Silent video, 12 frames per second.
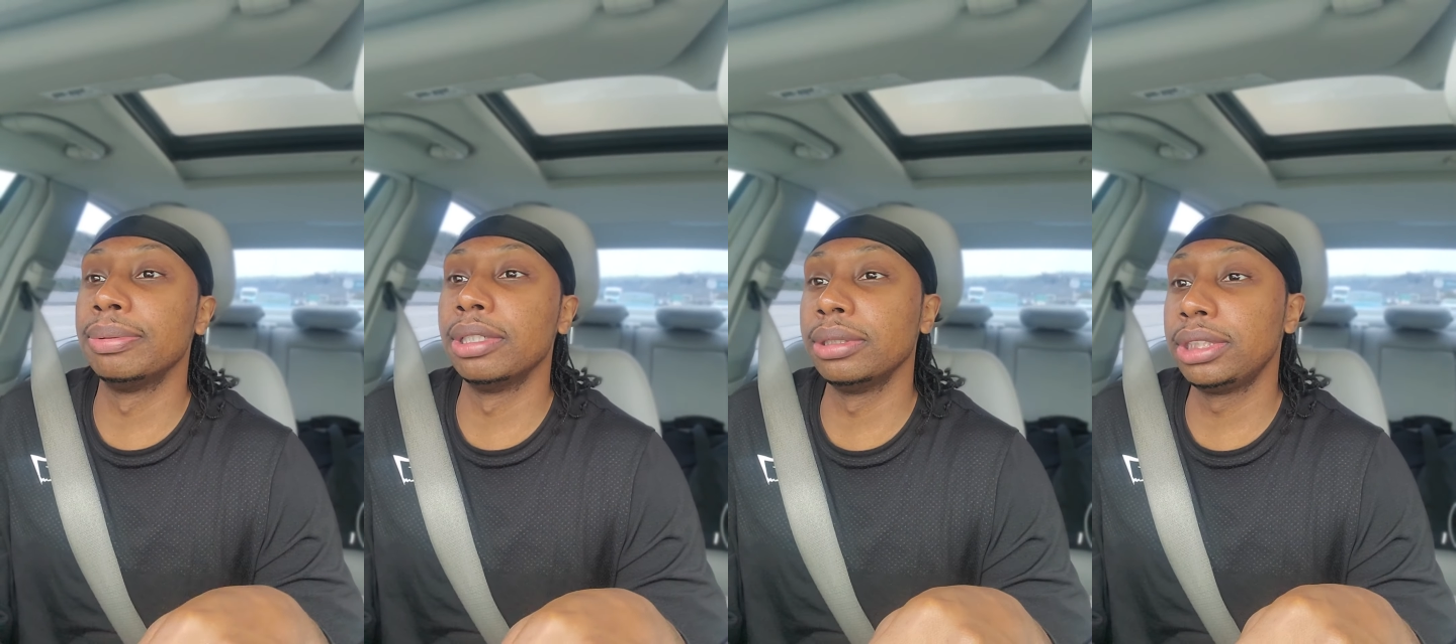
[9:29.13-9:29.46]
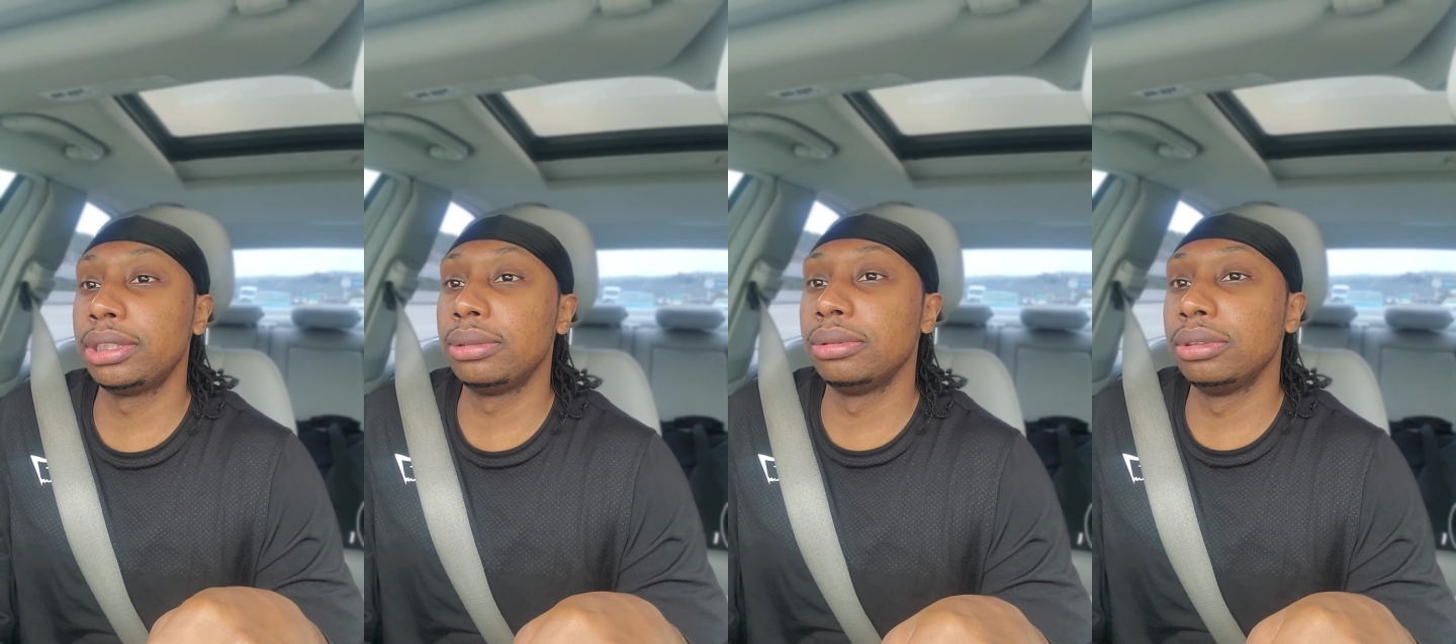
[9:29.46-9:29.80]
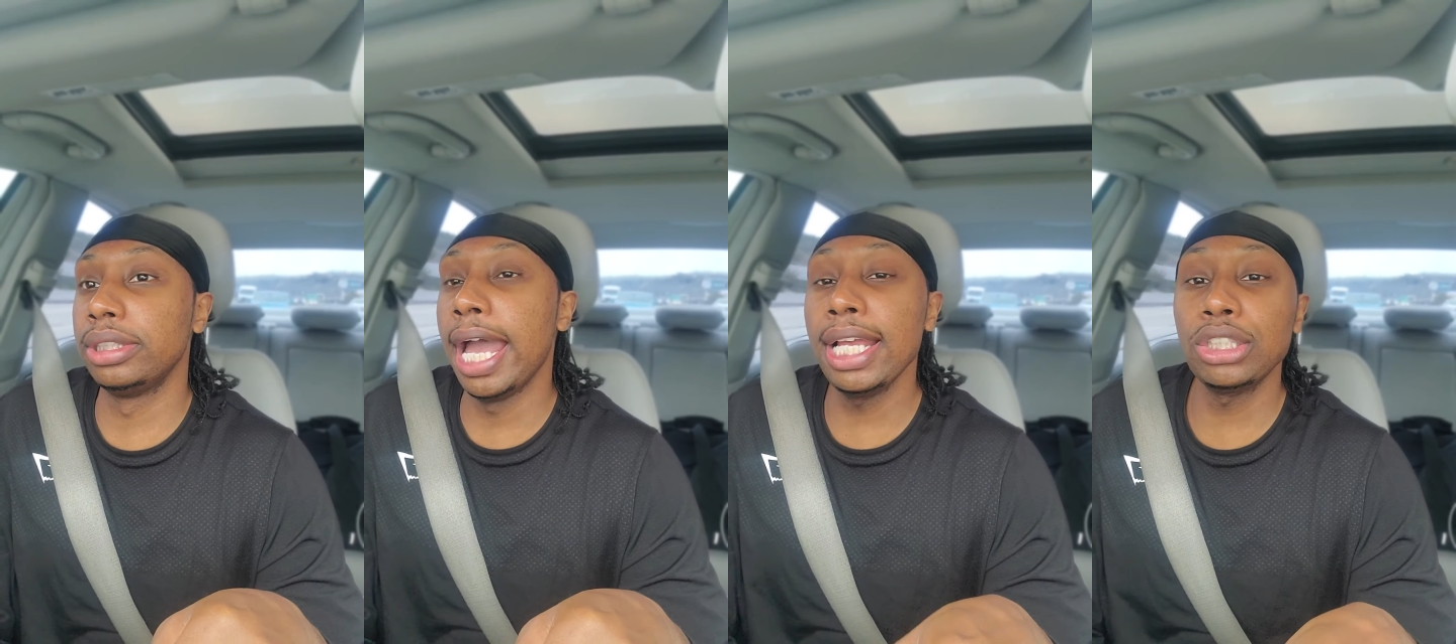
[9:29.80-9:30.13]
But
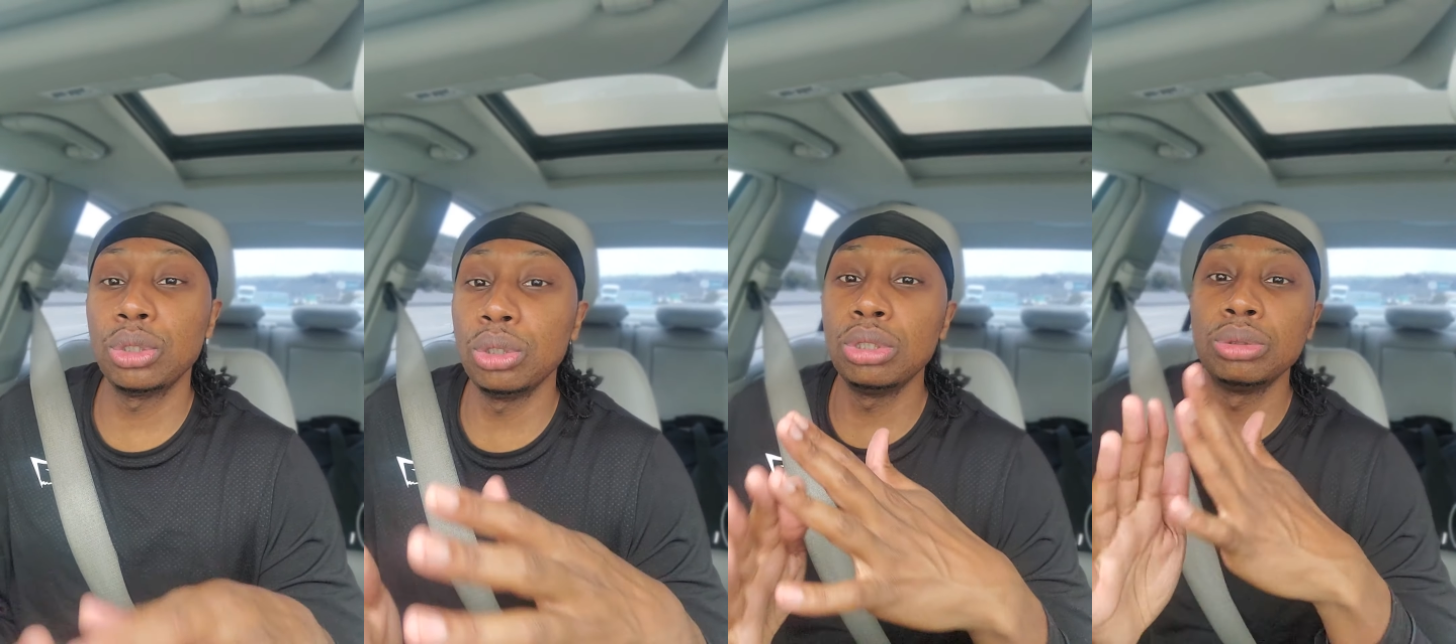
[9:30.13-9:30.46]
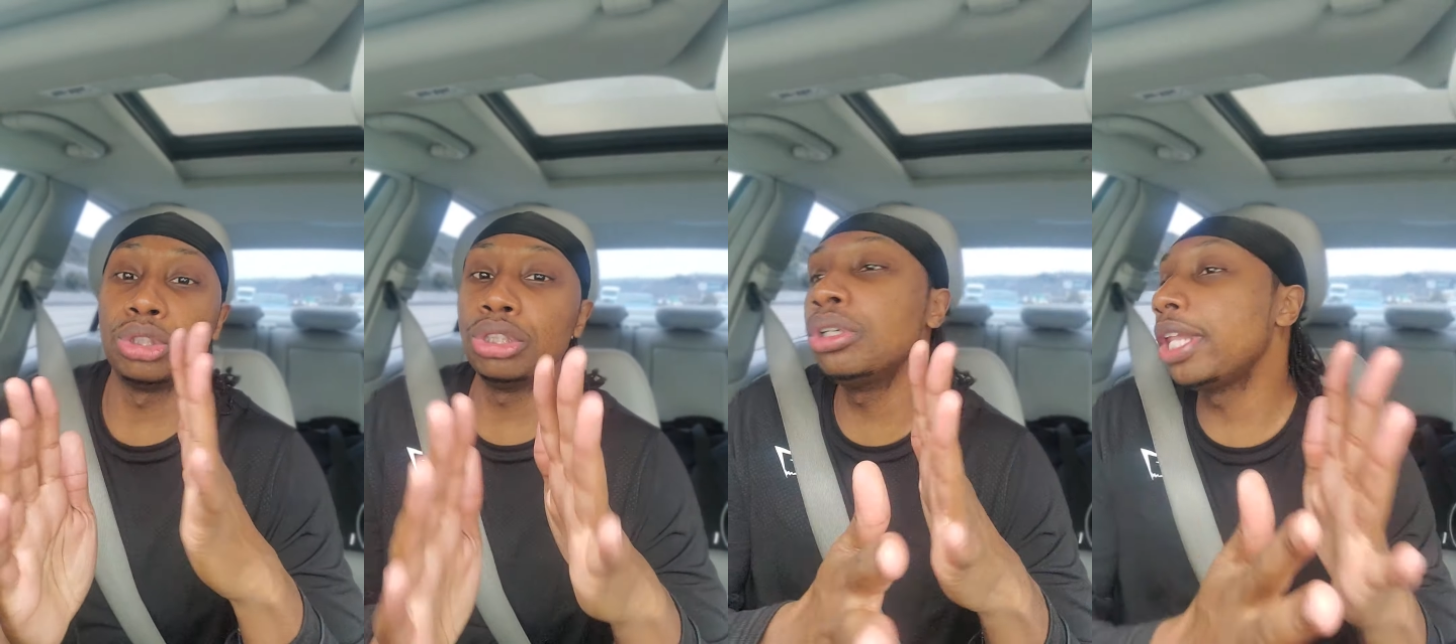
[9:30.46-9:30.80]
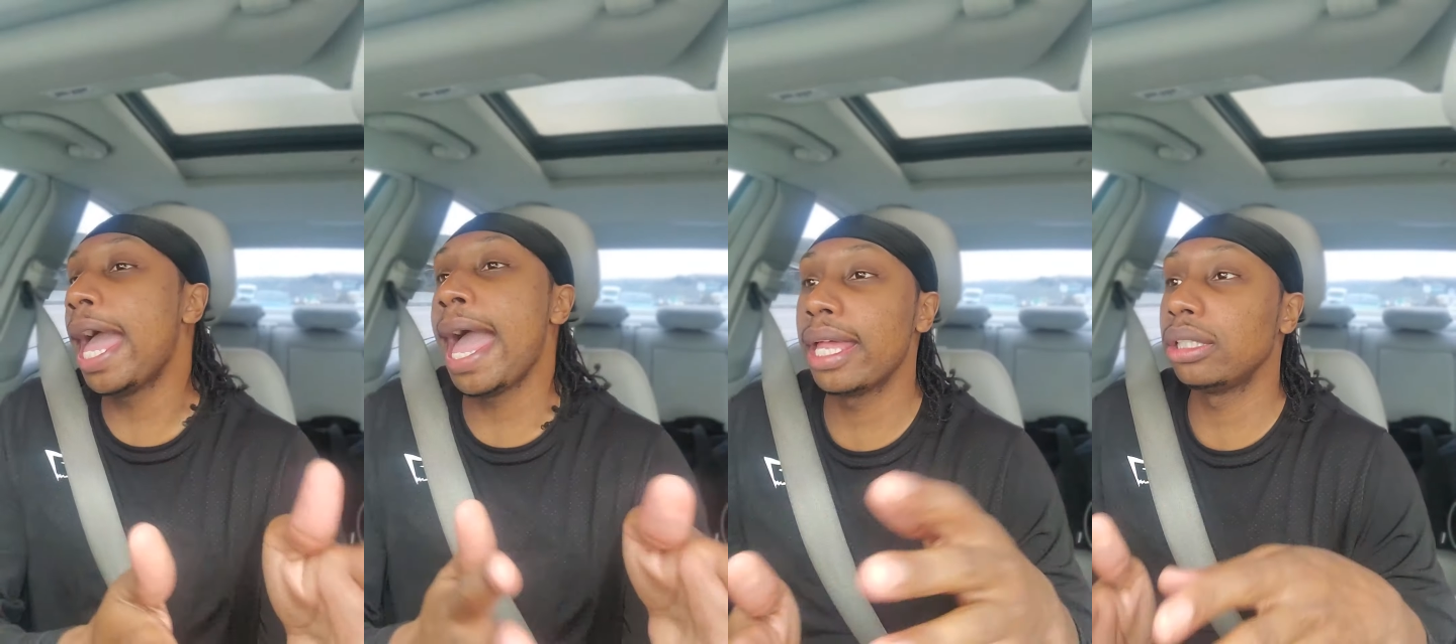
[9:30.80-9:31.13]
that's cool. Do
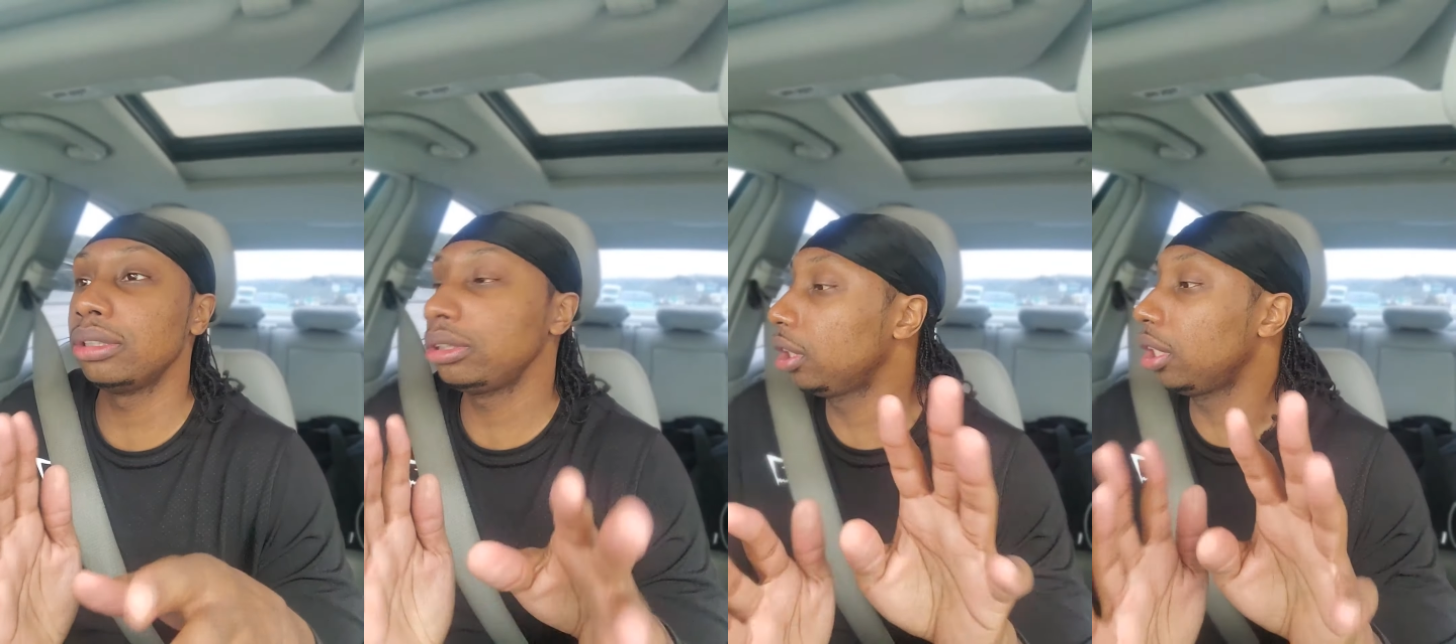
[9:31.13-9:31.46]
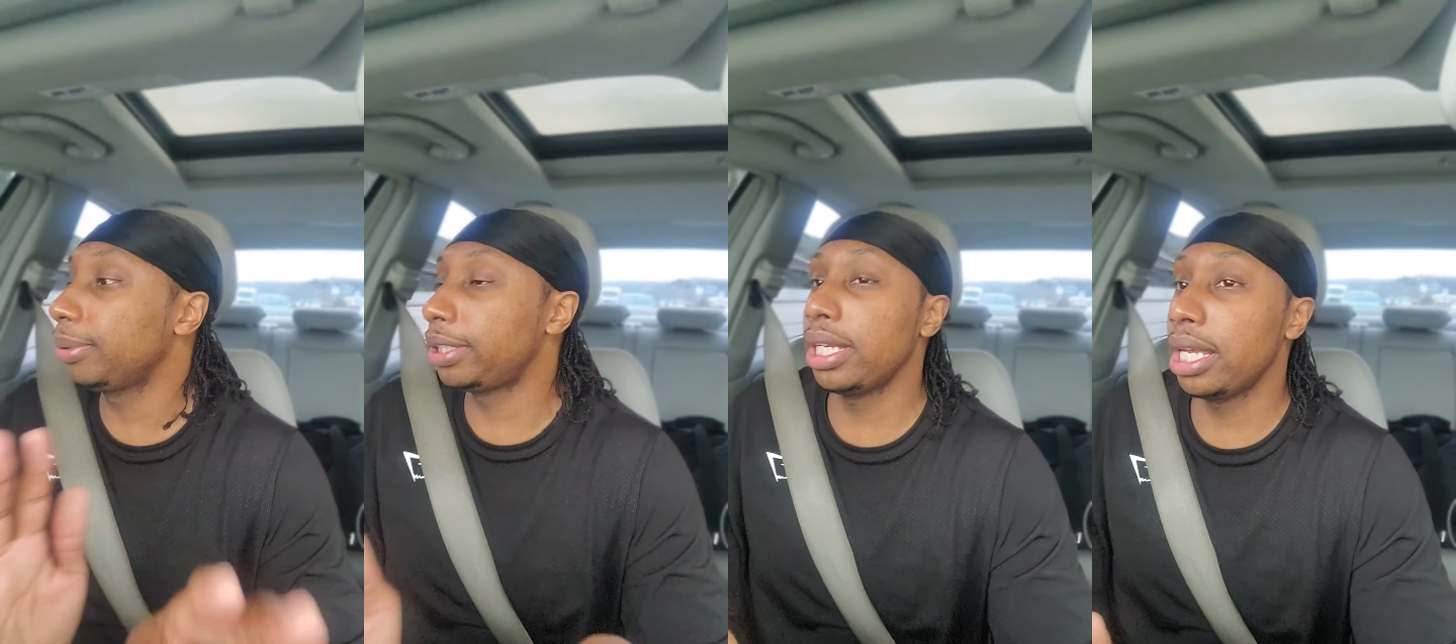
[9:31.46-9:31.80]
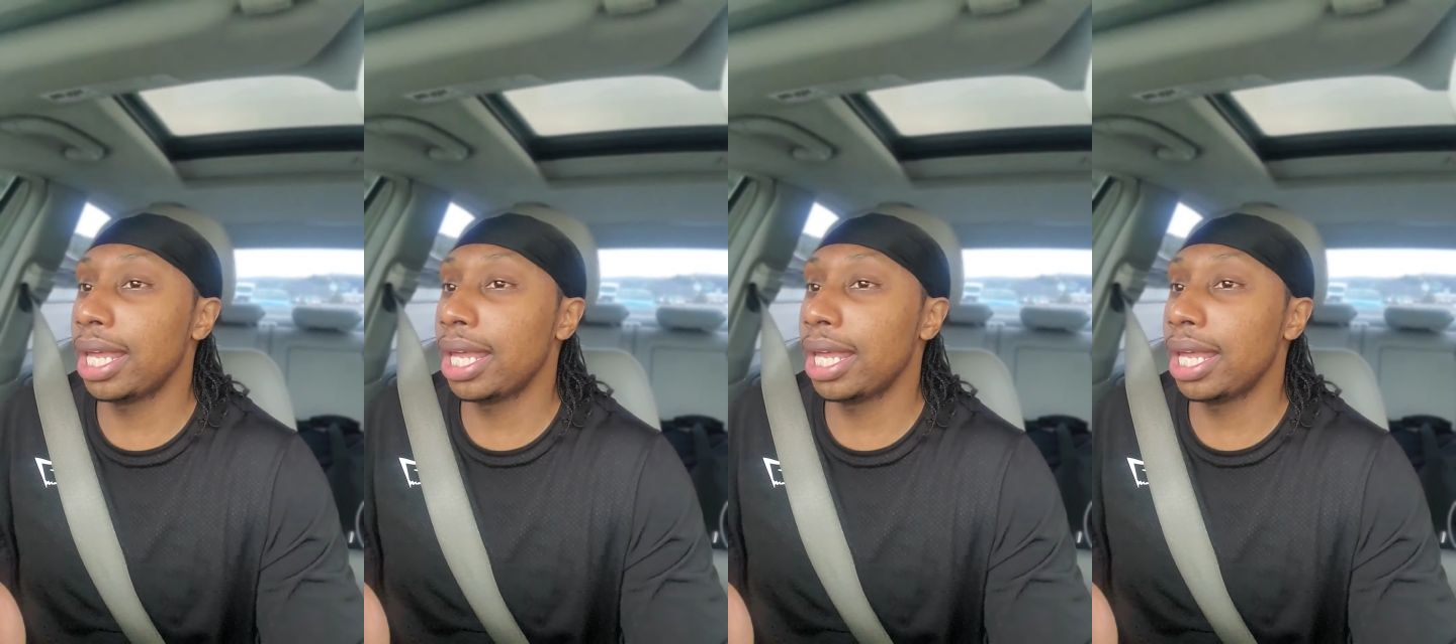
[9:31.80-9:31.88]
that. You know what I'm saying?